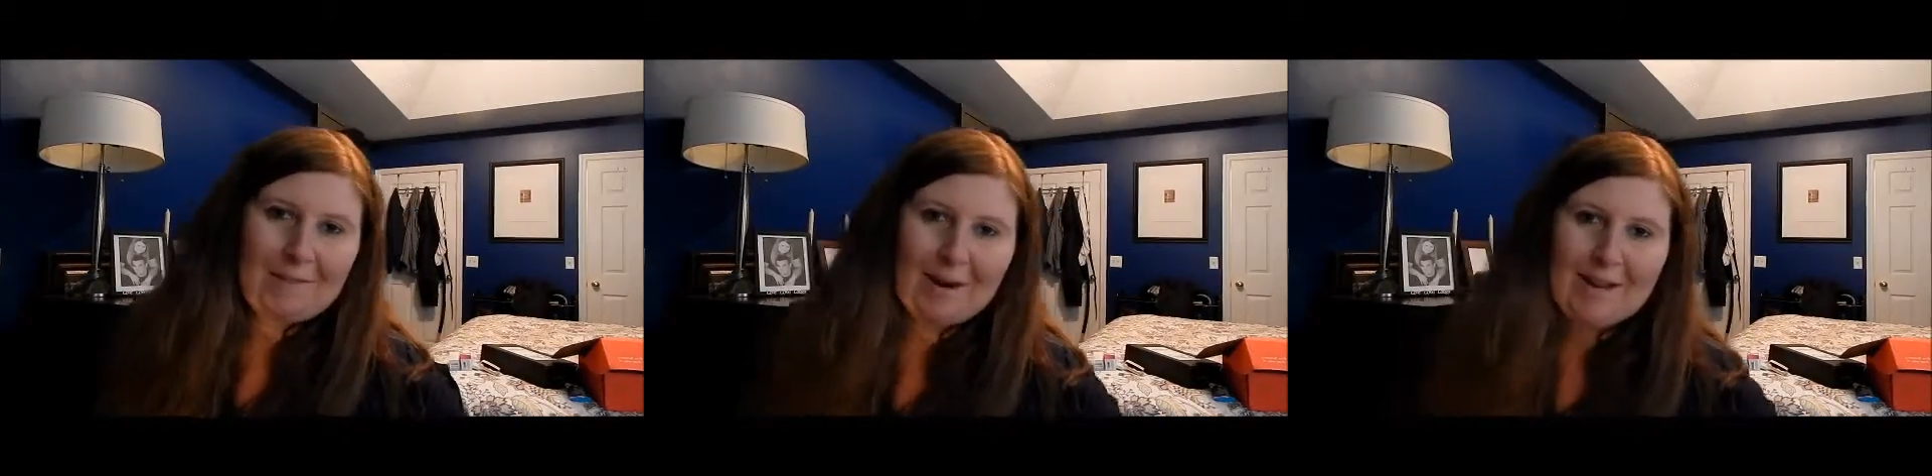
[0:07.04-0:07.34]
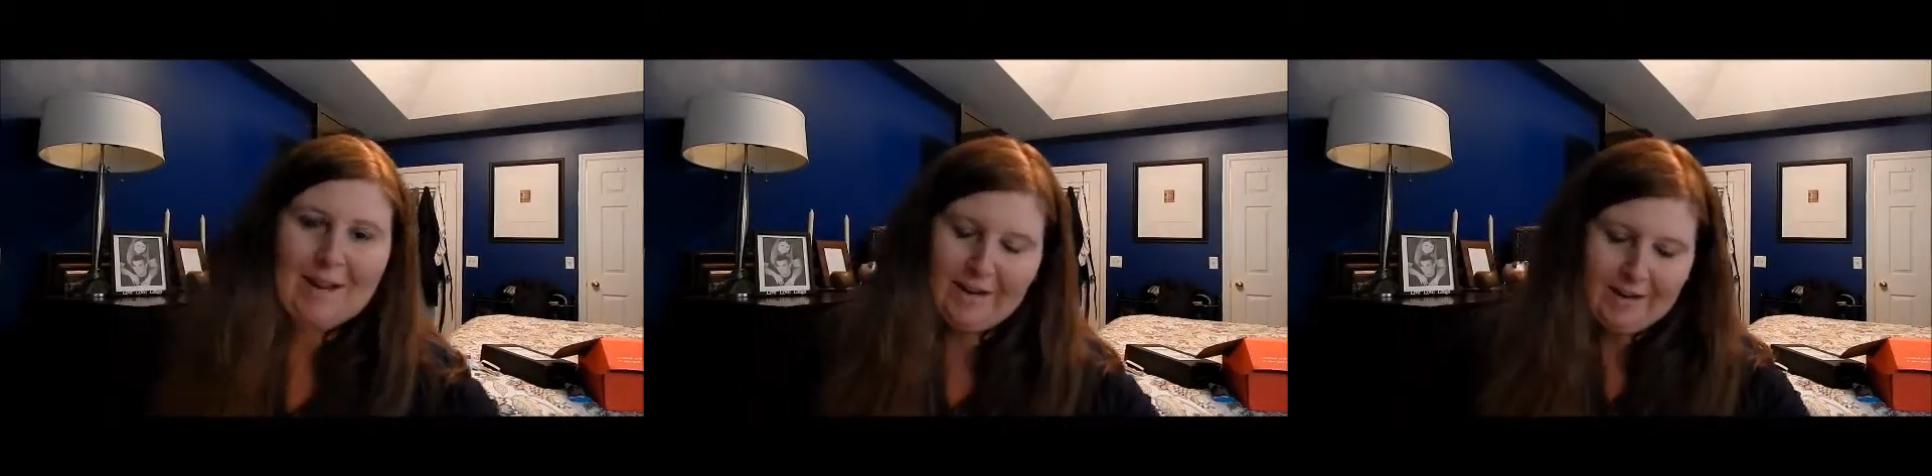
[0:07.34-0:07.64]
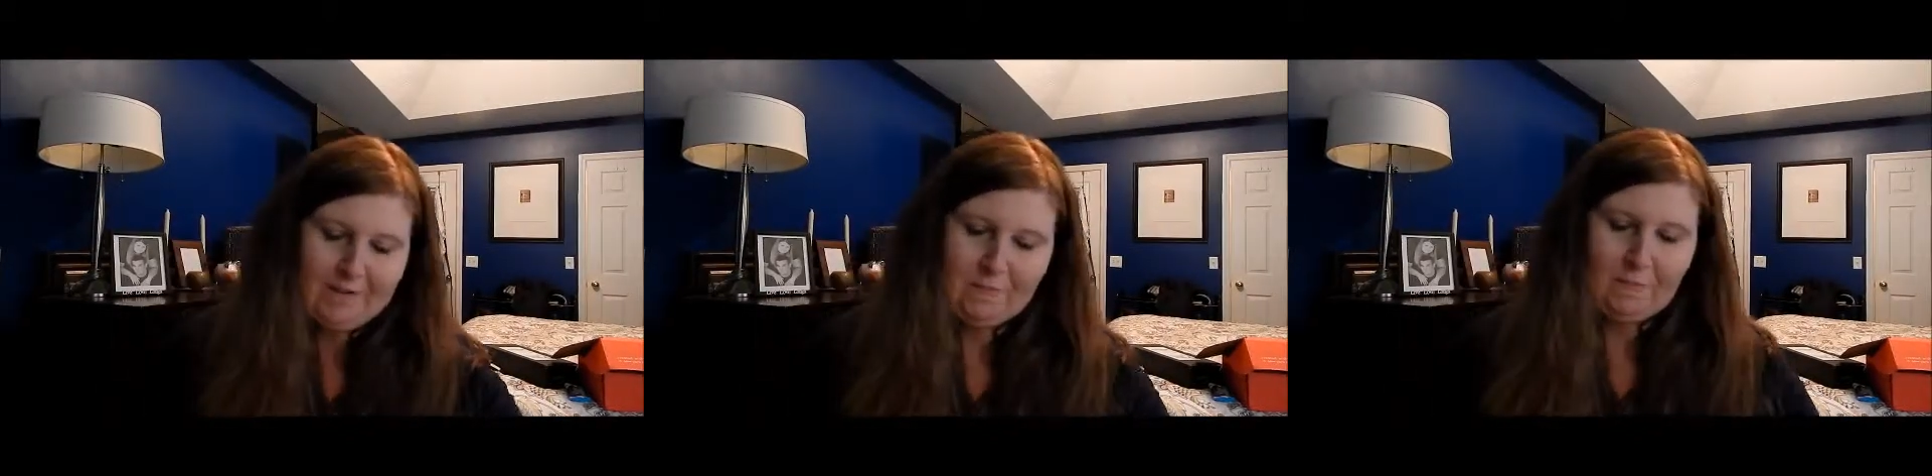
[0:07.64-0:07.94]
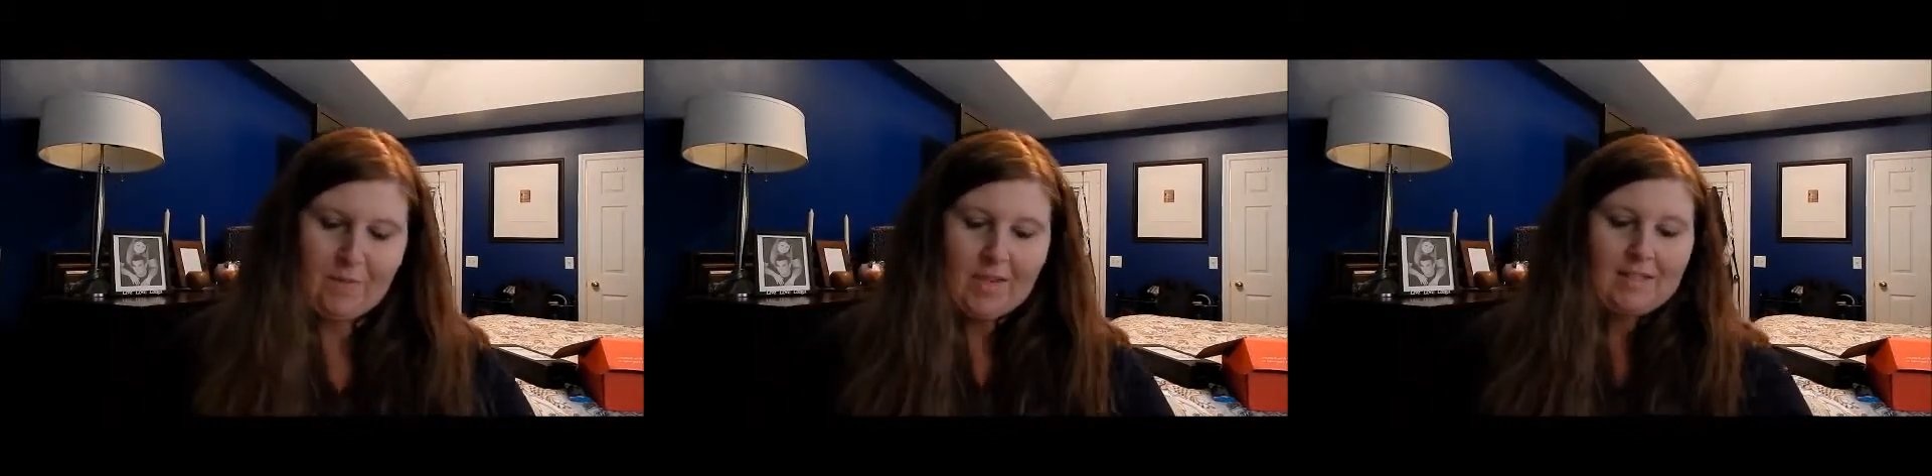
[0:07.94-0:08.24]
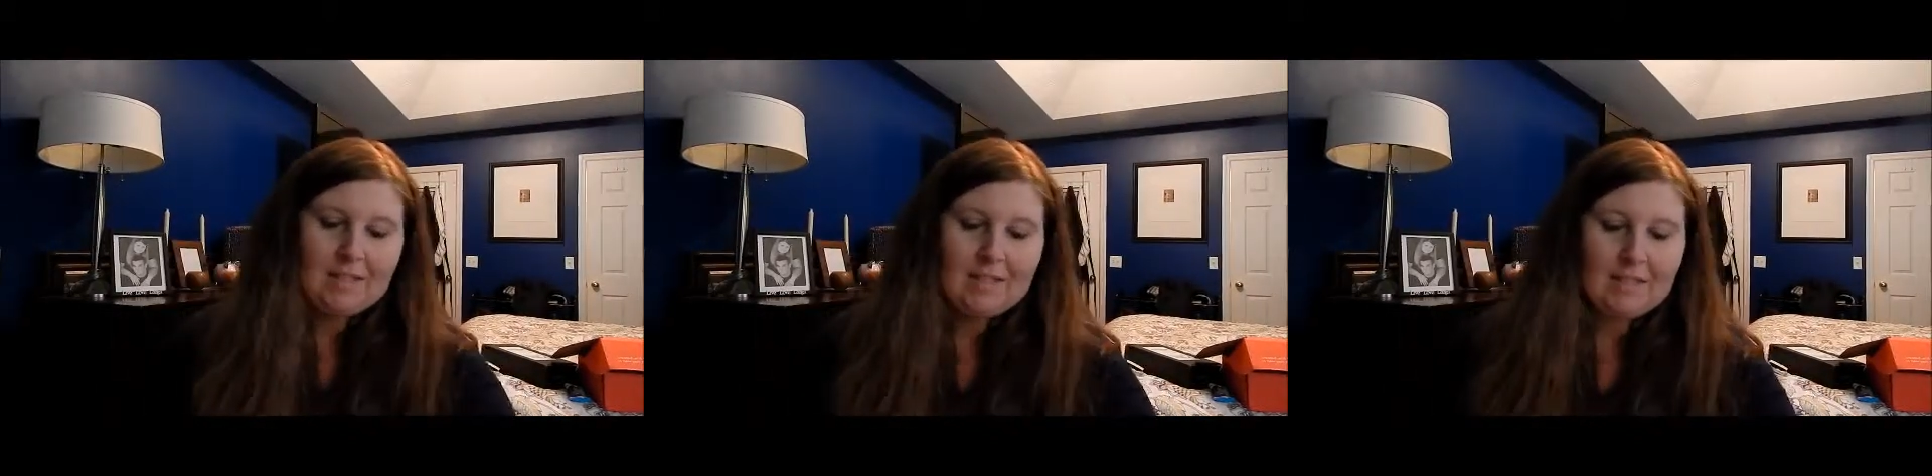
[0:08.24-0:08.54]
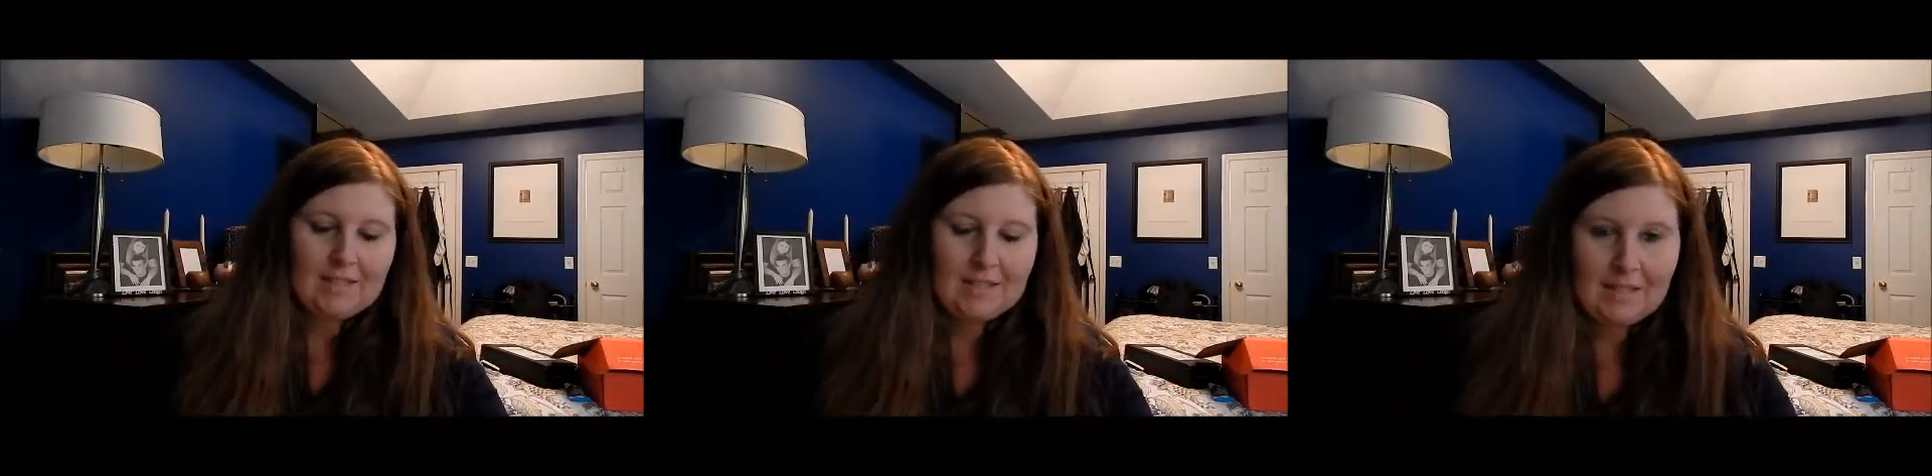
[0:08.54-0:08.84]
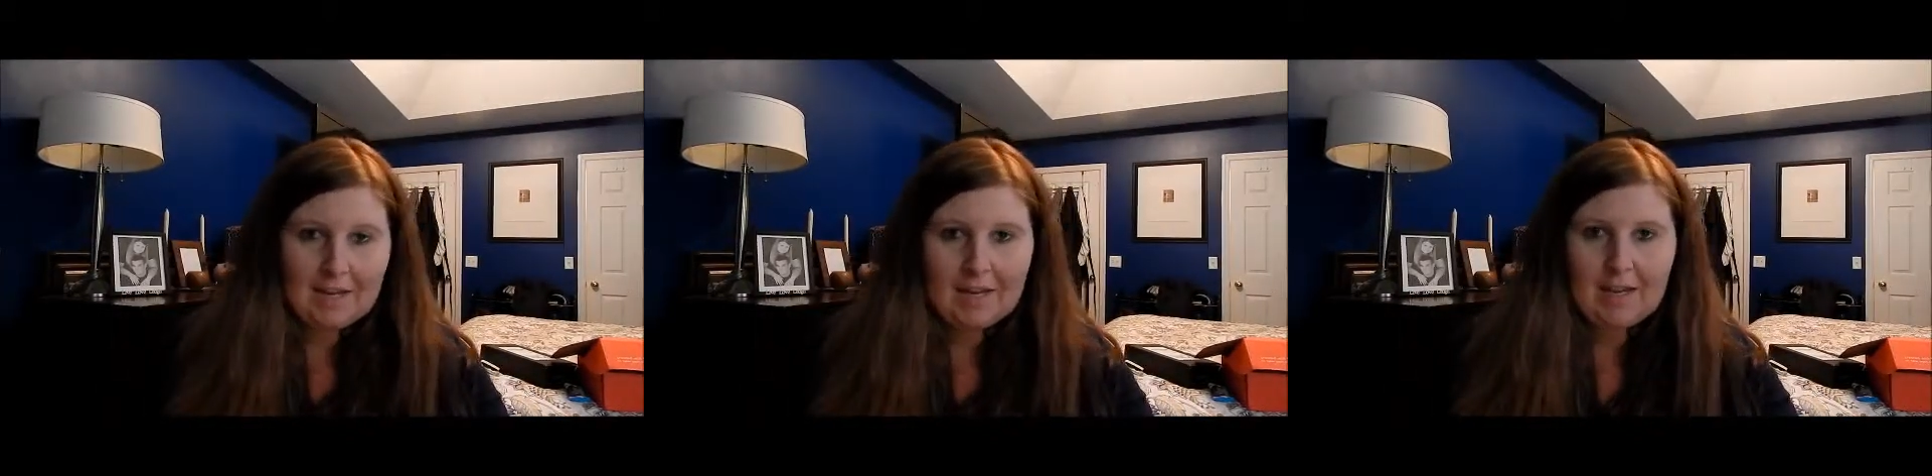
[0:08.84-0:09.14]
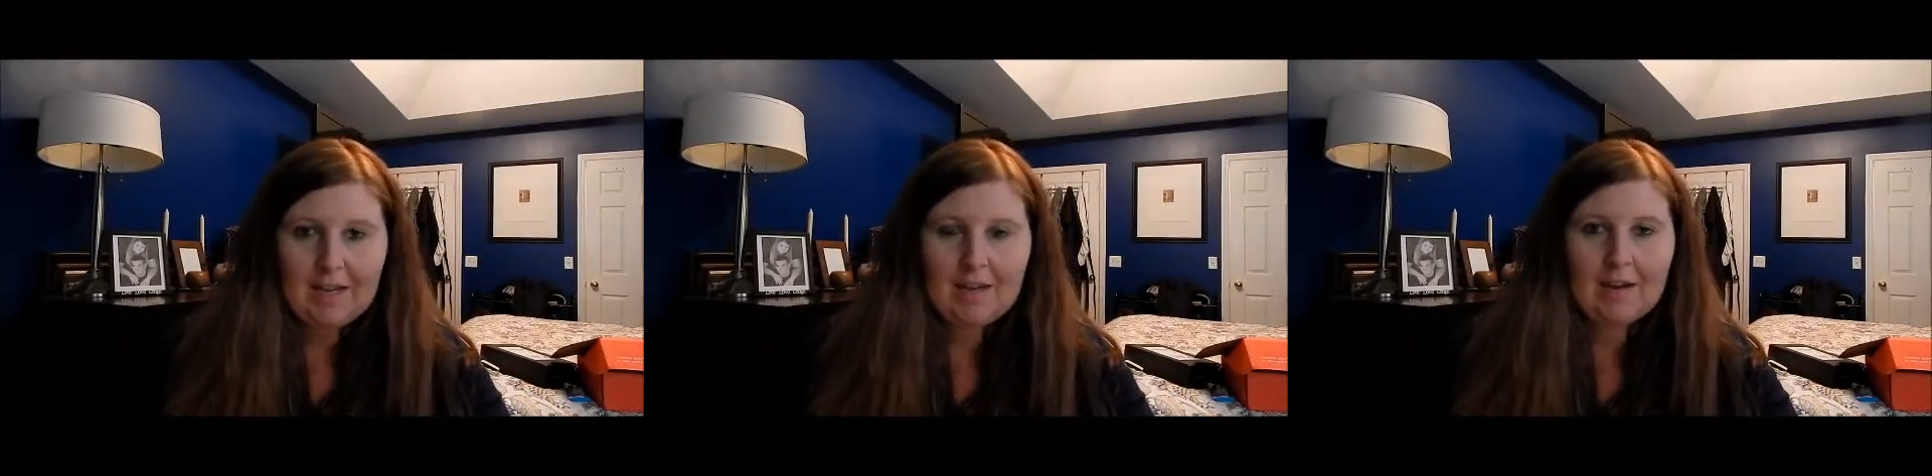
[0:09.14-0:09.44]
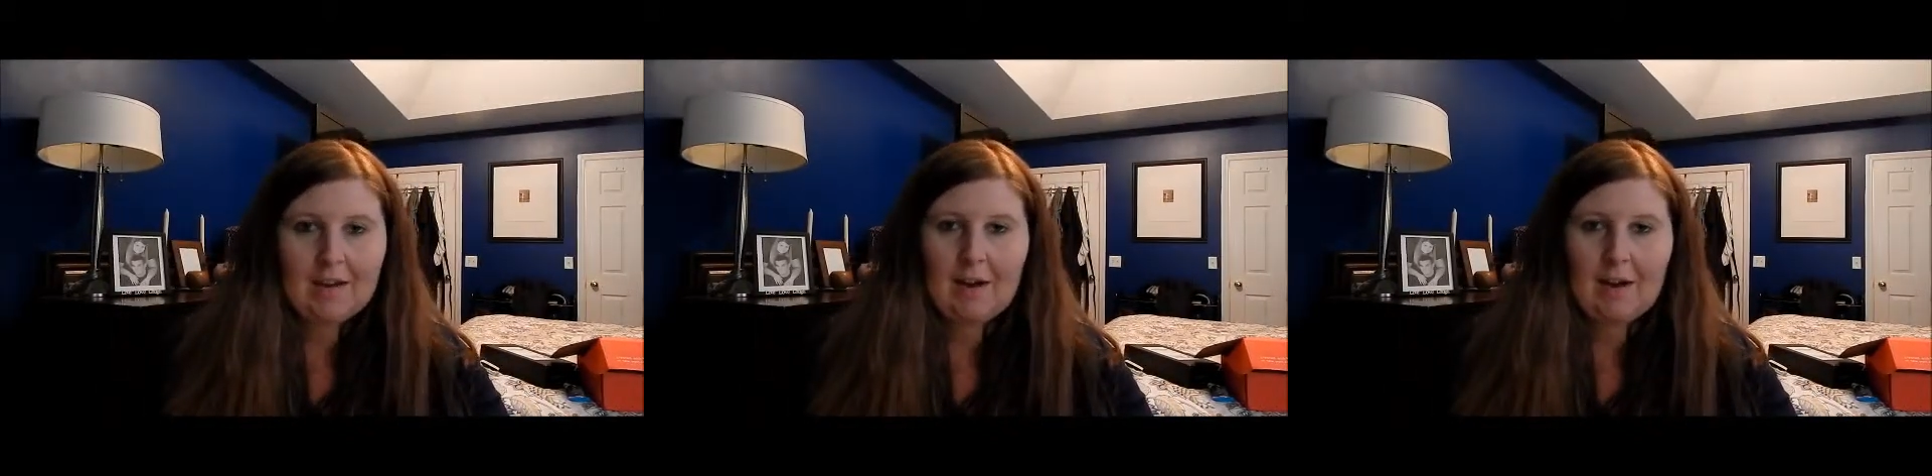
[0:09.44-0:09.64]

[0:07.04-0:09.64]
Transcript: everybody. Today